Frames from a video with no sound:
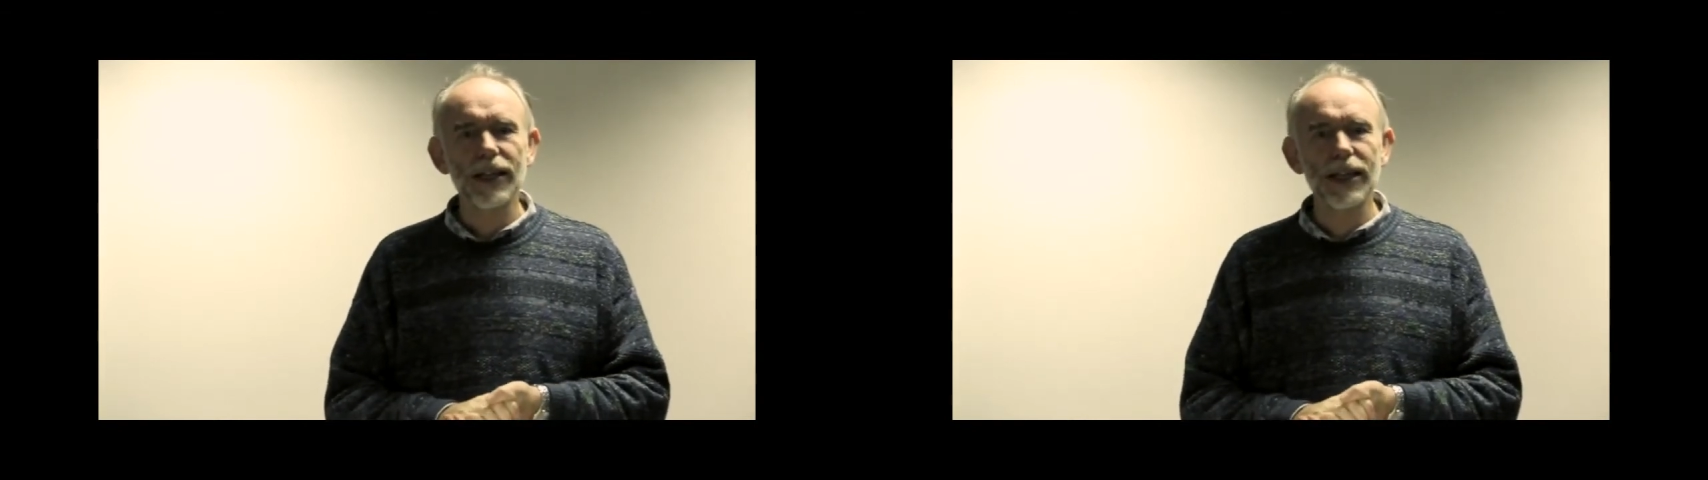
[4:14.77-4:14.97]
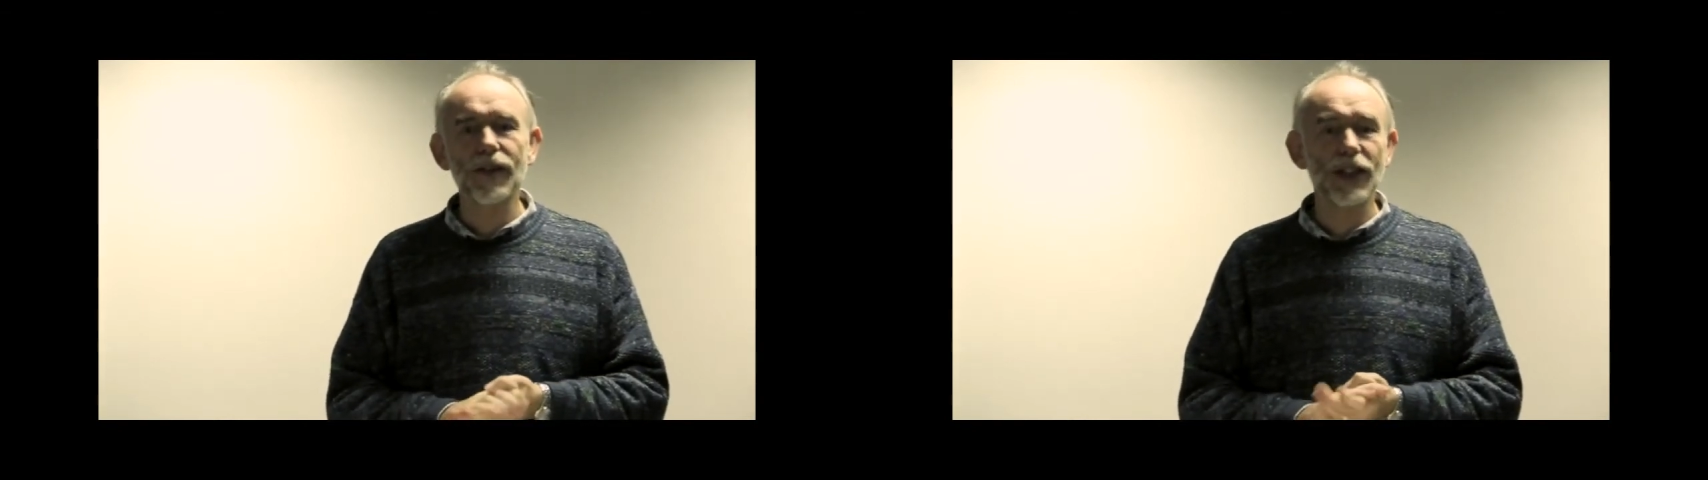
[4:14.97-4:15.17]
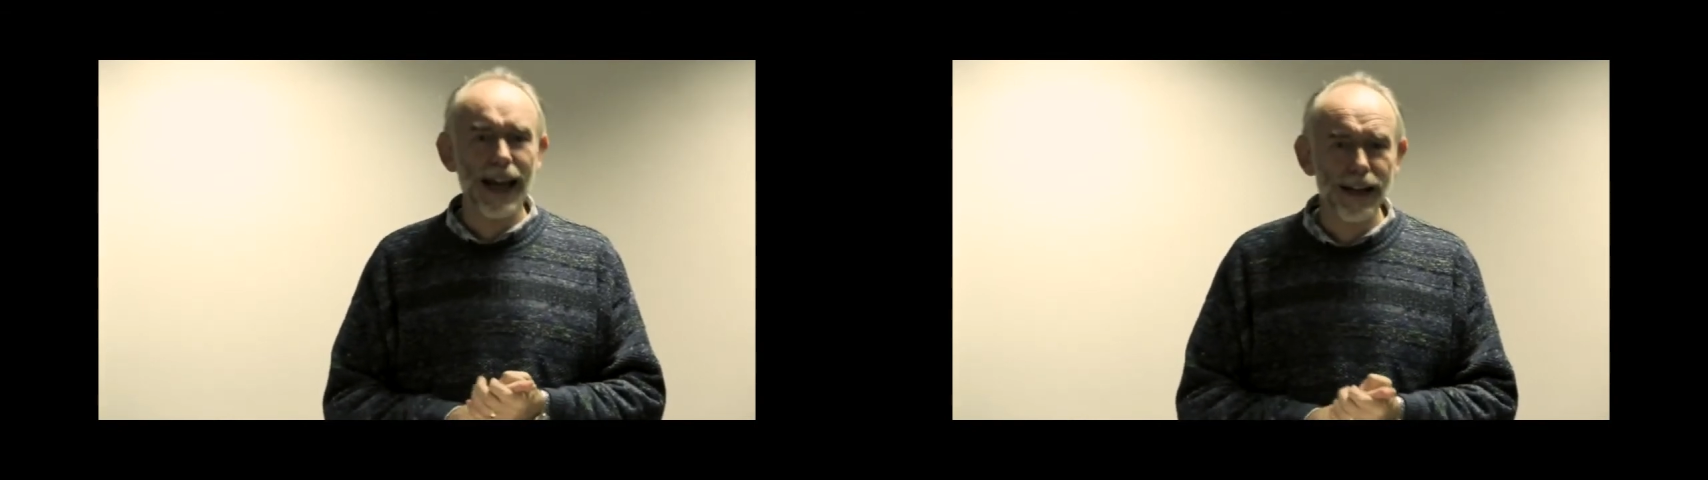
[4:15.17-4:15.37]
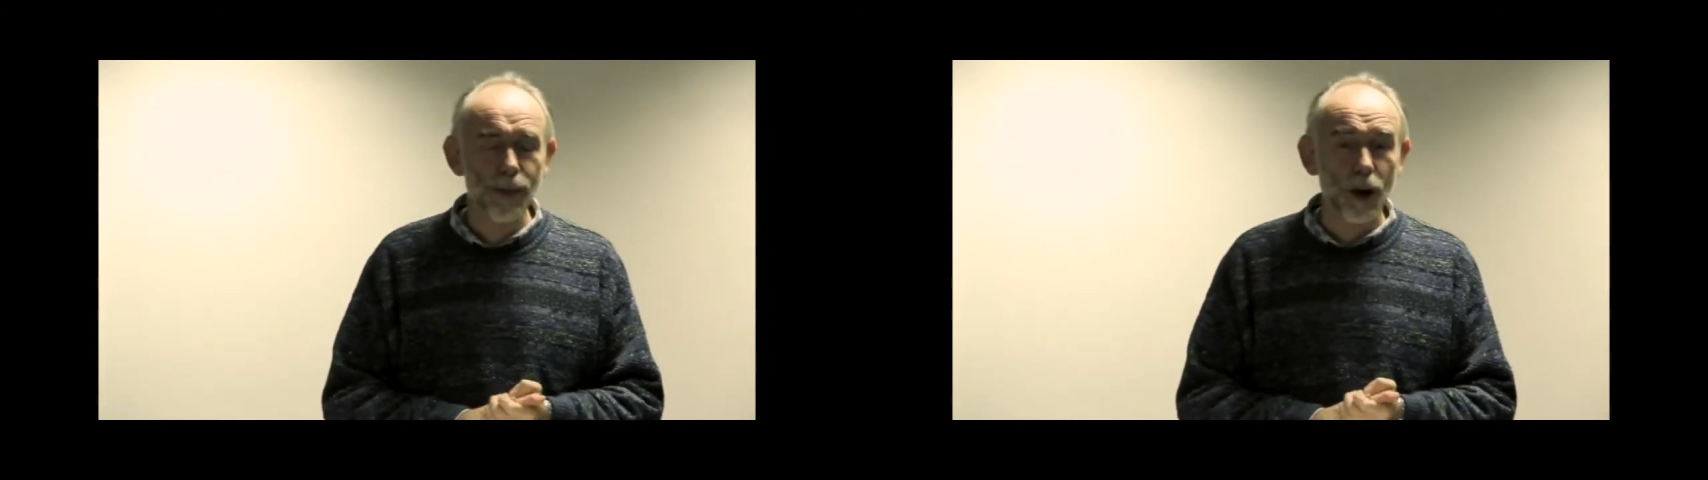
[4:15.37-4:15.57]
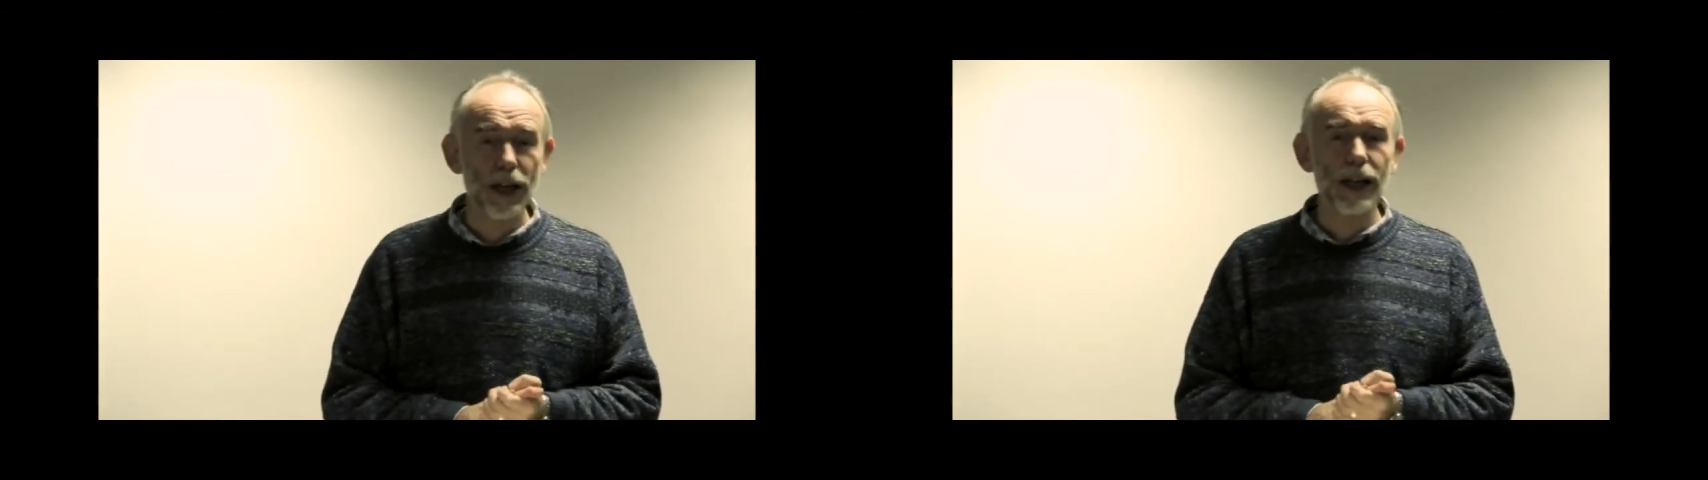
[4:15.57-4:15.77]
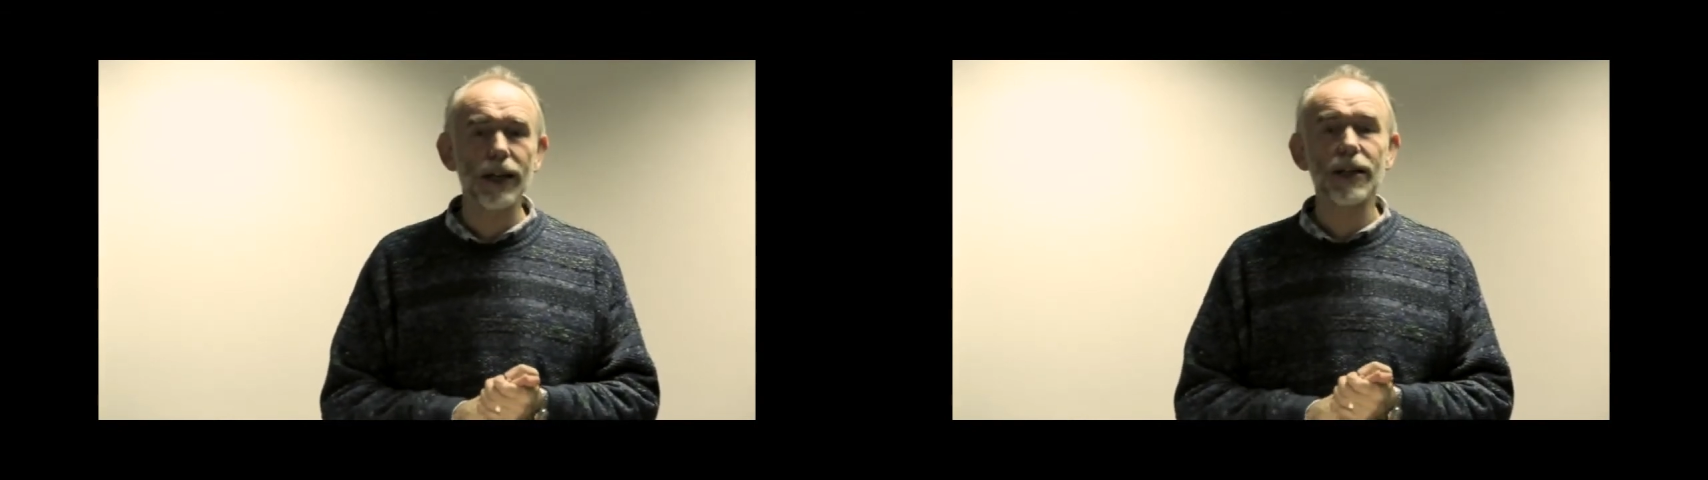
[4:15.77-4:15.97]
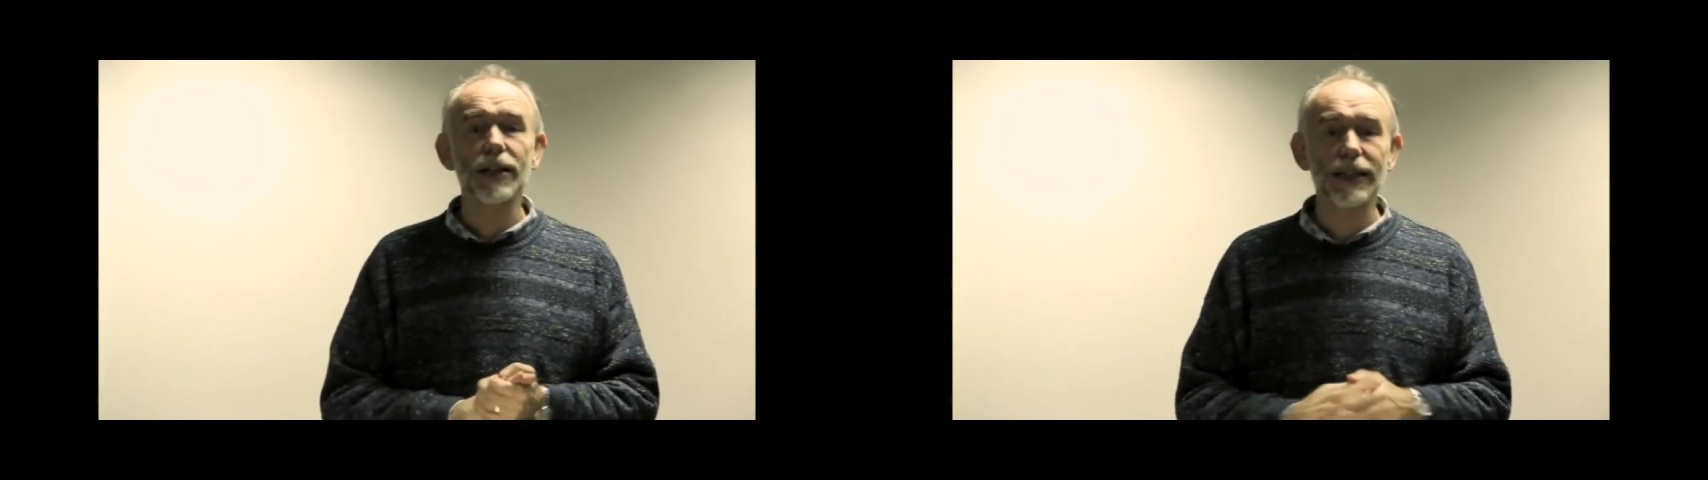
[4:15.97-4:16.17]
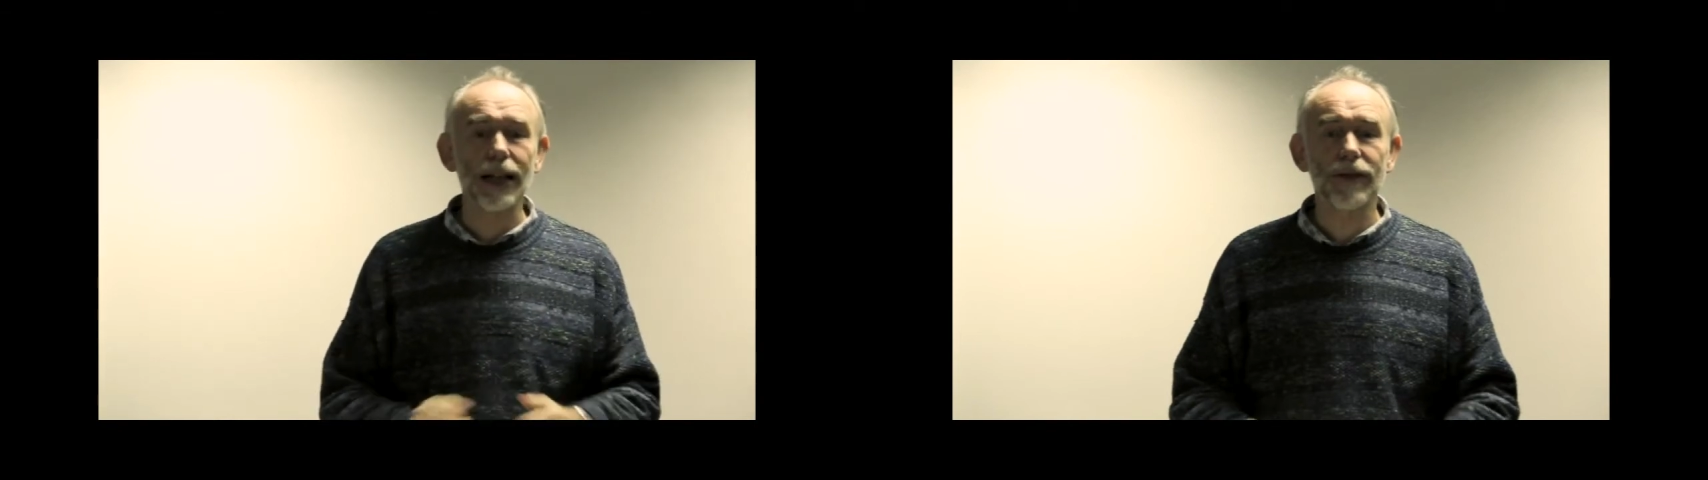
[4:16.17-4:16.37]
gives anybody
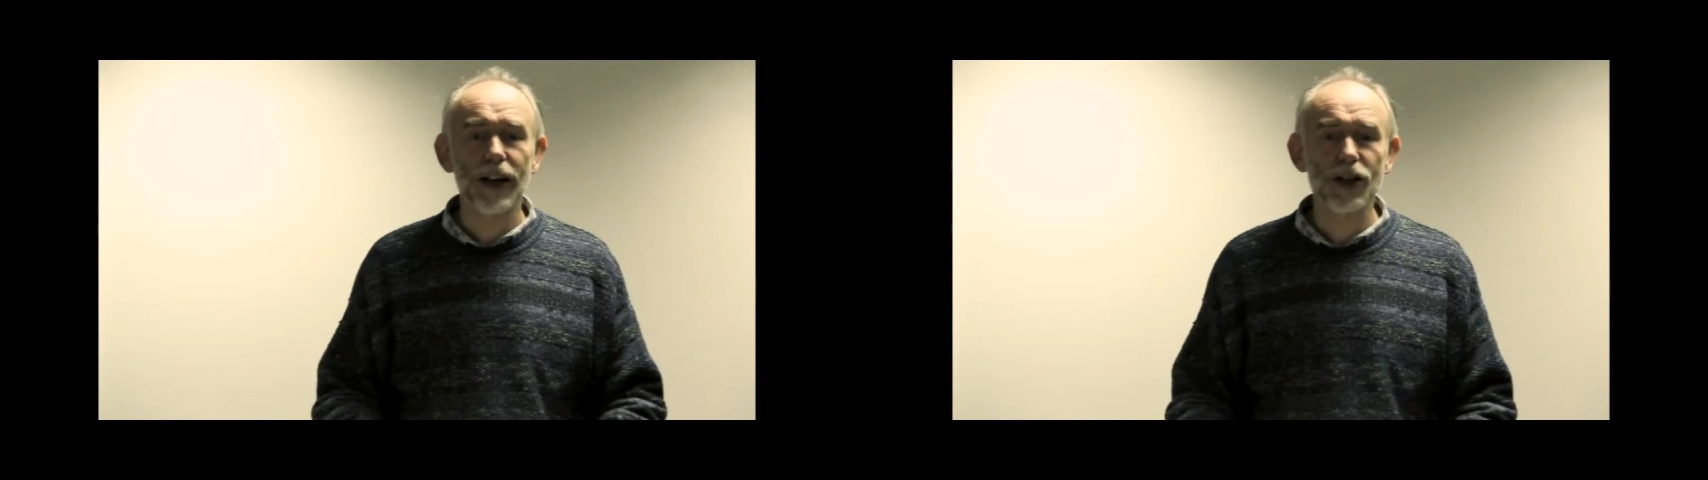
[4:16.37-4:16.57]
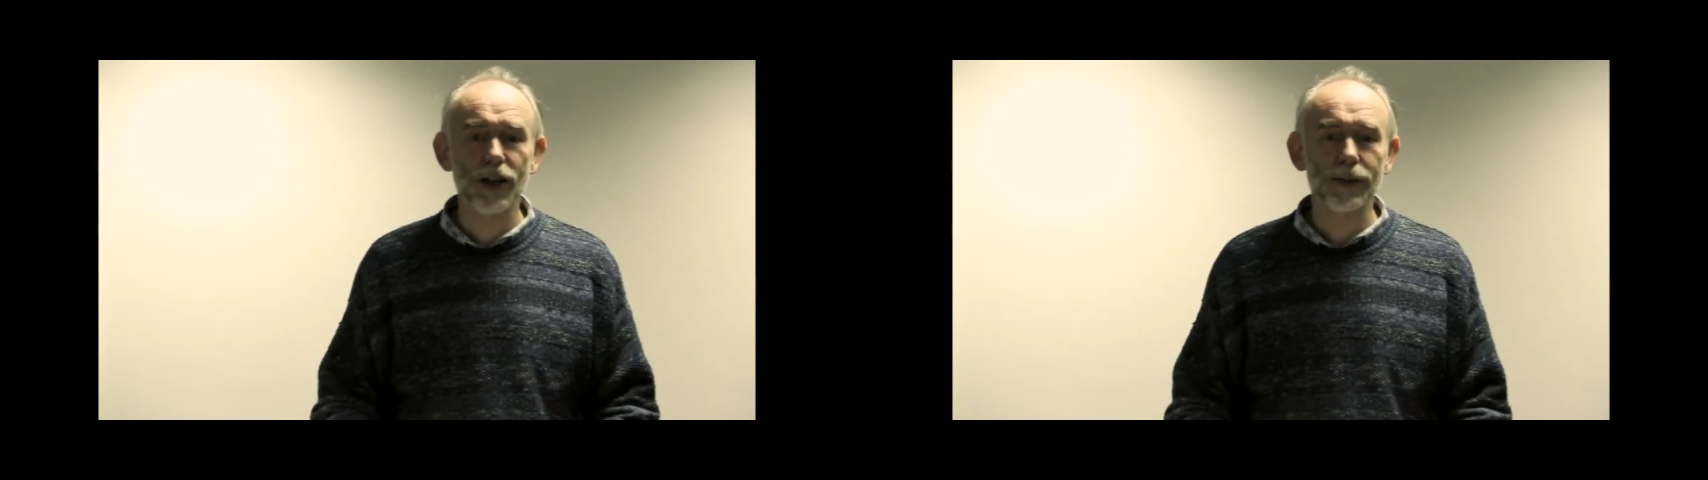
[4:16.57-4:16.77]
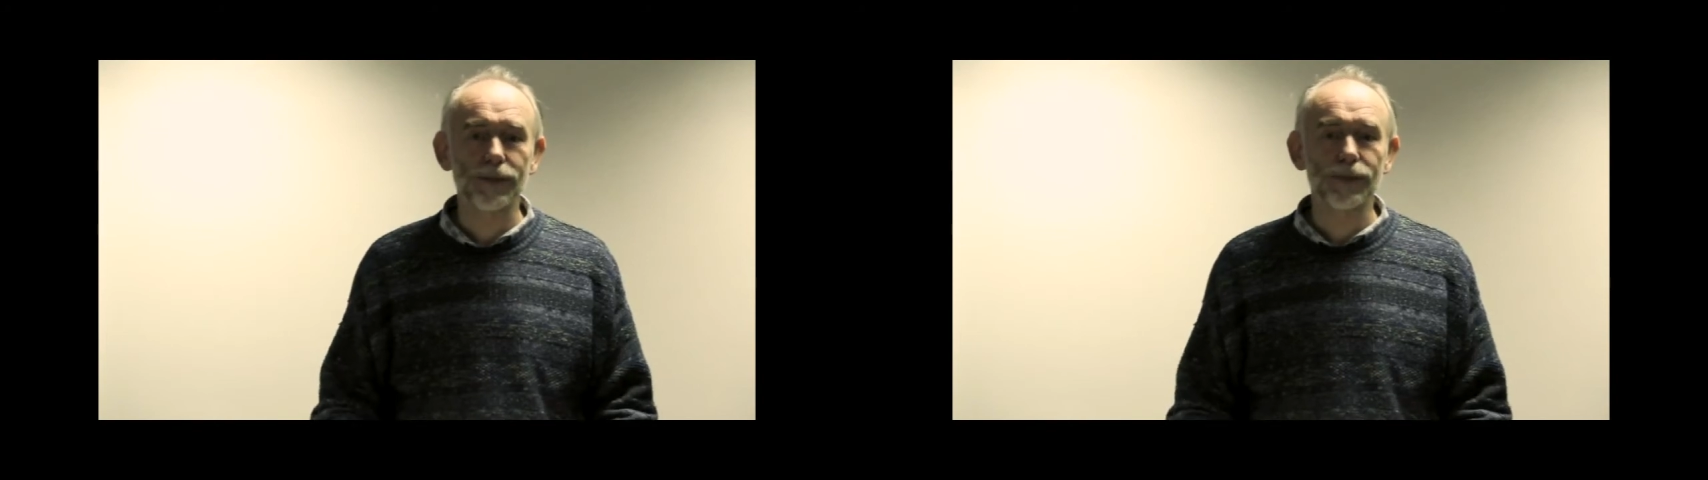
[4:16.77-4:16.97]
salvation.